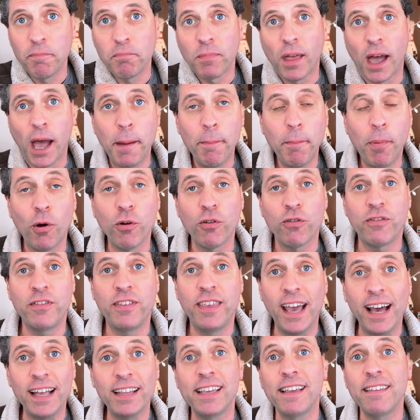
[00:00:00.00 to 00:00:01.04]
I post
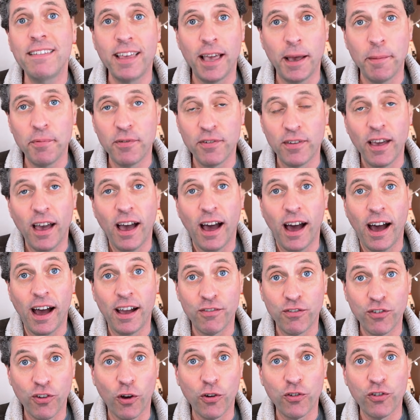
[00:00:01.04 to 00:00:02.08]
daily tips on
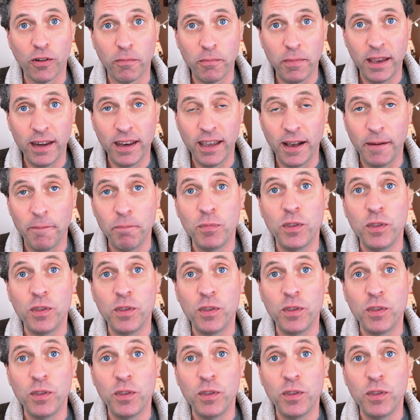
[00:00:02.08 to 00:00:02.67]
social media.